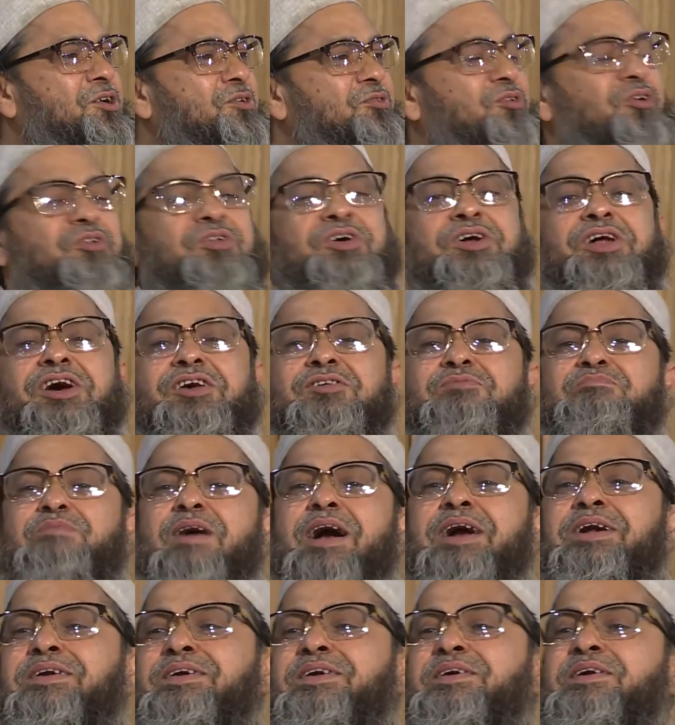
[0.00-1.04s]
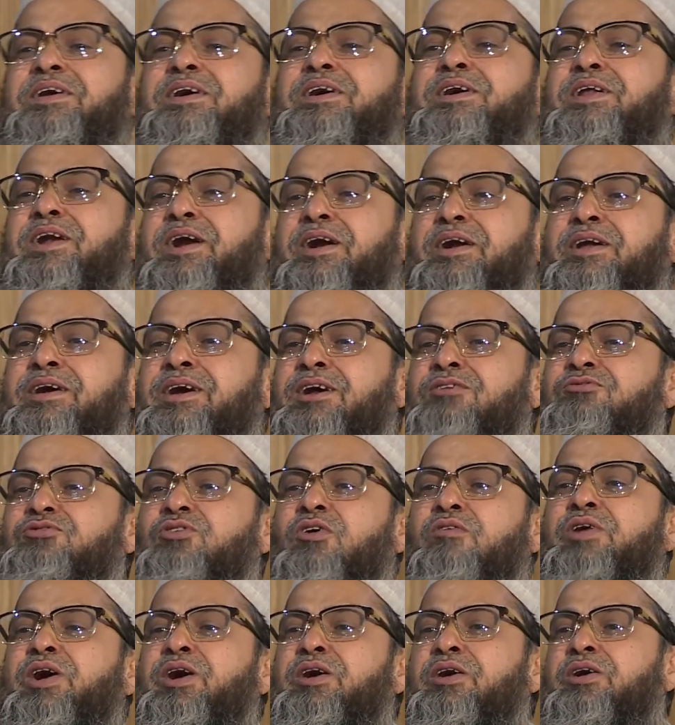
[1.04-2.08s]
So the respect, dignity and
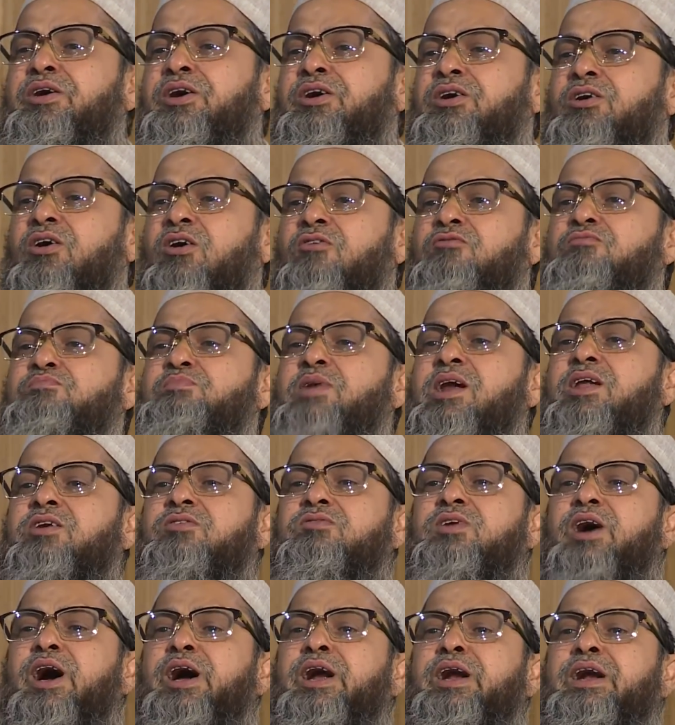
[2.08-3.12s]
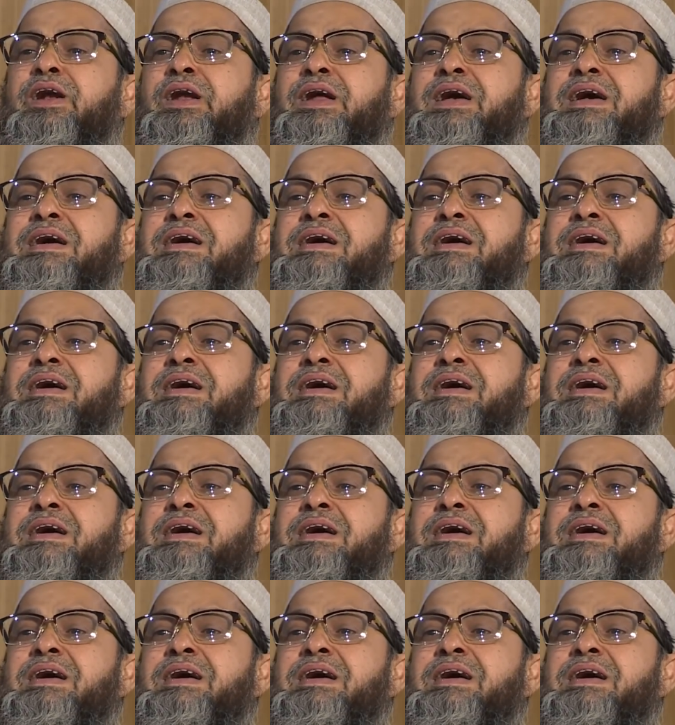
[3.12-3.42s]
sovereignty of Palestine